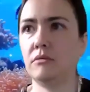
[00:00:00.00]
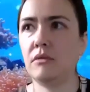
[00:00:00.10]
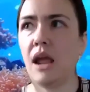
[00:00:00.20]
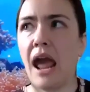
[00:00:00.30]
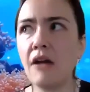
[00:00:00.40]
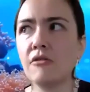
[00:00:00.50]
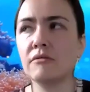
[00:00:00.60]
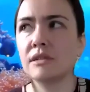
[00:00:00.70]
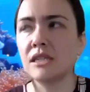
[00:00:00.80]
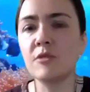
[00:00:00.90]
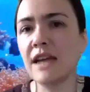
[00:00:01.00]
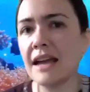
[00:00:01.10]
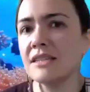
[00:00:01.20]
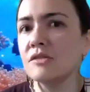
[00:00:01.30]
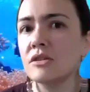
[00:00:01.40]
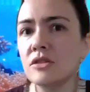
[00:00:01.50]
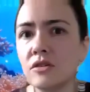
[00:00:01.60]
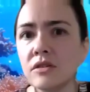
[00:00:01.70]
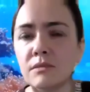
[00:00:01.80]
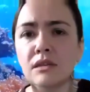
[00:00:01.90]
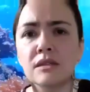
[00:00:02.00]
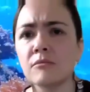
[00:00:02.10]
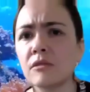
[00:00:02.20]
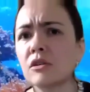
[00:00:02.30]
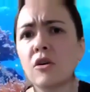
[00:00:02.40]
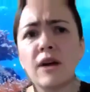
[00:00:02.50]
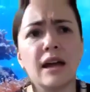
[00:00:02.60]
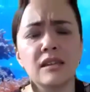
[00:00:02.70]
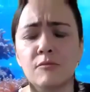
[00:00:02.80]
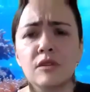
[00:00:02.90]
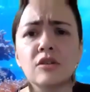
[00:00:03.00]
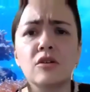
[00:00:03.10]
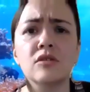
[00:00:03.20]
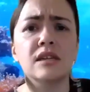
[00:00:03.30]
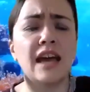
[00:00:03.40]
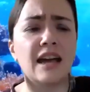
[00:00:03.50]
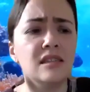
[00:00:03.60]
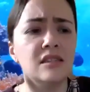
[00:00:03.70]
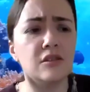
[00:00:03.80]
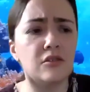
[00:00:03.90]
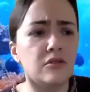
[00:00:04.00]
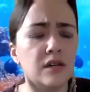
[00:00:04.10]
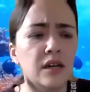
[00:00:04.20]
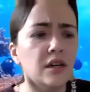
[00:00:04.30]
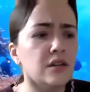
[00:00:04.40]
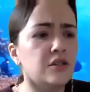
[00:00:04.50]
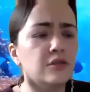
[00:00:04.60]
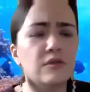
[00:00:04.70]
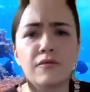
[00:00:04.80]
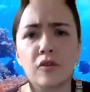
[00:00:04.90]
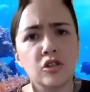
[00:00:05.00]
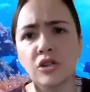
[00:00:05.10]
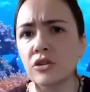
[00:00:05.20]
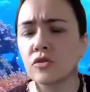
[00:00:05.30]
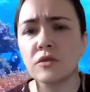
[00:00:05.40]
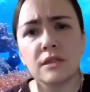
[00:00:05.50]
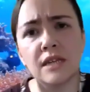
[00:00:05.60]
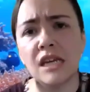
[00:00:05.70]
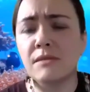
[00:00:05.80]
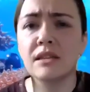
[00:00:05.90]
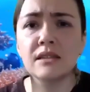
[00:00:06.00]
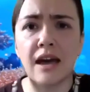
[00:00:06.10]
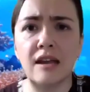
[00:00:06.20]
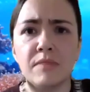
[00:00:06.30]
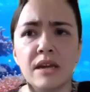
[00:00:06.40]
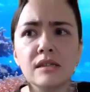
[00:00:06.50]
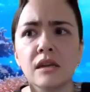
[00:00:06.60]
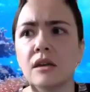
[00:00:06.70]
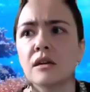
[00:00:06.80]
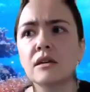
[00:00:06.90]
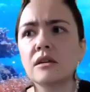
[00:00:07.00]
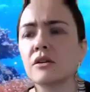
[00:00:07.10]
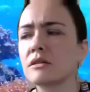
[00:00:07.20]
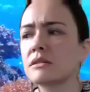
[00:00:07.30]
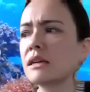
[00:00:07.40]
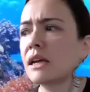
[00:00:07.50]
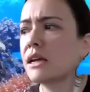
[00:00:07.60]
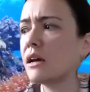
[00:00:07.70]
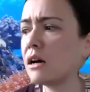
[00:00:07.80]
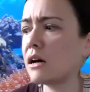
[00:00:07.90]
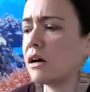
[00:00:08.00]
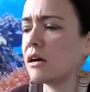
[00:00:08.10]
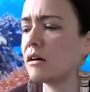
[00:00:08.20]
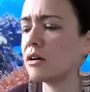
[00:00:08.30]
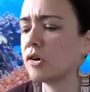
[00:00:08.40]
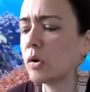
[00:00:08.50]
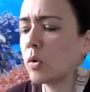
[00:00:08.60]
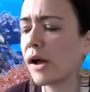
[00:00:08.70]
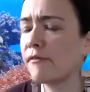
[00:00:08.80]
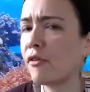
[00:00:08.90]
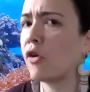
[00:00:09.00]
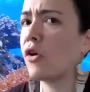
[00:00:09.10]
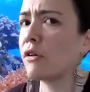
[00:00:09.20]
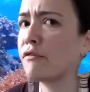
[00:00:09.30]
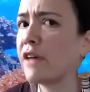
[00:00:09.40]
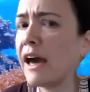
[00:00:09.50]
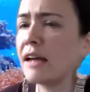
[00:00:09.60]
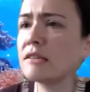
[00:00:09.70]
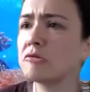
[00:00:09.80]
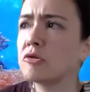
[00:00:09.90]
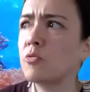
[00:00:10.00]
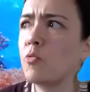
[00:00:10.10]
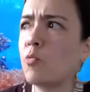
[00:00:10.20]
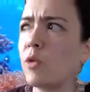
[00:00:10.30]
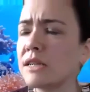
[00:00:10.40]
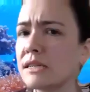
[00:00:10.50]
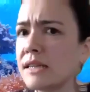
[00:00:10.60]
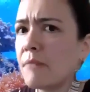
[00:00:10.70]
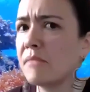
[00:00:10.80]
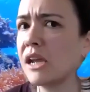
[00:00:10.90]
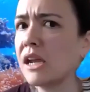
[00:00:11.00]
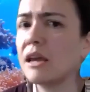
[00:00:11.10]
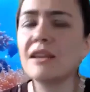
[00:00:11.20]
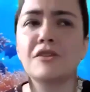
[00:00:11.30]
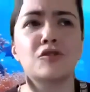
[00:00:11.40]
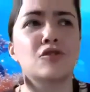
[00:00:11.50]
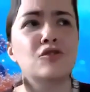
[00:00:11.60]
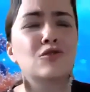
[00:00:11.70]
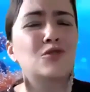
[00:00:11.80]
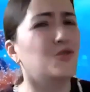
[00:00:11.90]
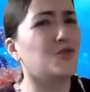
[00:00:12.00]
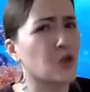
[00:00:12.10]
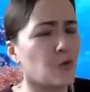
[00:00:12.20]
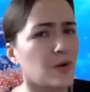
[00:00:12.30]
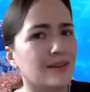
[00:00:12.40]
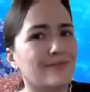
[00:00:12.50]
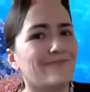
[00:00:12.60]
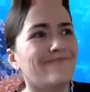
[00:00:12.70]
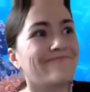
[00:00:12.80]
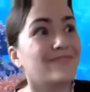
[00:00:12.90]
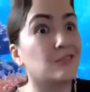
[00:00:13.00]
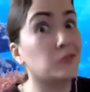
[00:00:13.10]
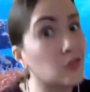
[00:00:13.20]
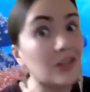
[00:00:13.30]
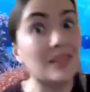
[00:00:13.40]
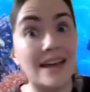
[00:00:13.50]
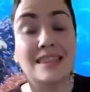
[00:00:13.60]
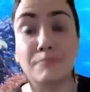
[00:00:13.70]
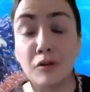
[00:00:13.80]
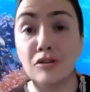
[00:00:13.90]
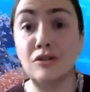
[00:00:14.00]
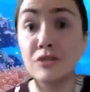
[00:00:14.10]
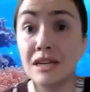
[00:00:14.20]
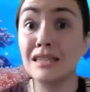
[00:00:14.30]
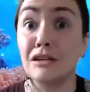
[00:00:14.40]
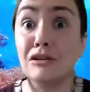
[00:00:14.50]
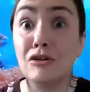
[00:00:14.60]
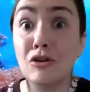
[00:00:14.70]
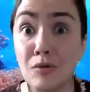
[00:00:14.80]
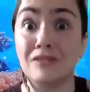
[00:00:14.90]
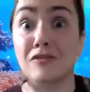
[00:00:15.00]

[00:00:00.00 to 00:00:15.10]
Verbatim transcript: How someone asks you to do something, someone go, someone goes and asks you to version control the schema in the database. You're thinking, oh, I've heard of that. What does that mean? And you don't want to look like the person who doesn't know what they're